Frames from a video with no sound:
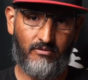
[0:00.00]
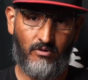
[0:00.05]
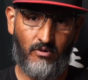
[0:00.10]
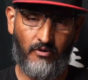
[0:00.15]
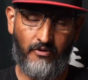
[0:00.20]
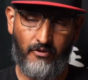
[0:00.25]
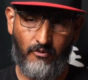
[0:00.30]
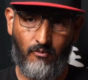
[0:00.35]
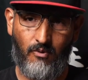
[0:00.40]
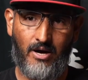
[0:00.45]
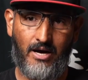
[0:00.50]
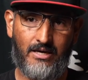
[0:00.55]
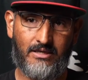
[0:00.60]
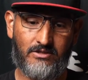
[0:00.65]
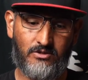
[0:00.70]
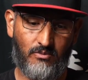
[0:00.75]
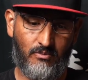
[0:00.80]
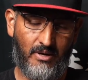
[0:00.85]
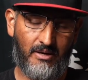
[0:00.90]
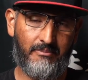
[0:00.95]

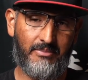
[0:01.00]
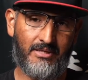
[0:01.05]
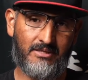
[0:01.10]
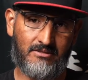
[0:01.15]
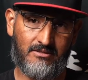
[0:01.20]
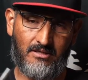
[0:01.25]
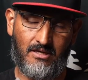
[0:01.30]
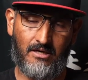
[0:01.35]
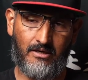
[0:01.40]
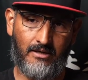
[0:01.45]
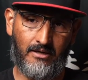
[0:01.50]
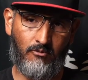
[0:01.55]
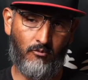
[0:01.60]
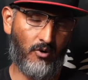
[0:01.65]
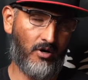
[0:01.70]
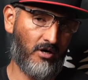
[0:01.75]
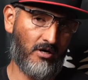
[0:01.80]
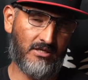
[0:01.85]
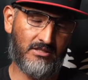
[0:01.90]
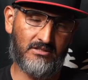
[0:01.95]
Otherwise, you might be stuck, and
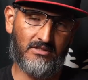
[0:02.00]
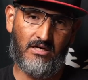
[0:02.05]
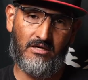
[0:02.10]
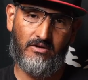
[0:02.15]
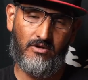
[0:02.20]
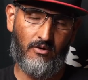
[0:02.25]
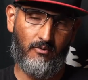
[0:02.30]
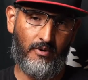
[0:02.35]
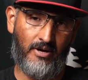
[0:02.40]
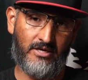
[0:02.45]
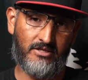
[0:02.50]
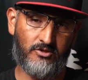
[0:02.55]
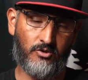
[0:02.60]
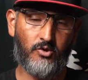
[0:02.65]
we're going to start the race.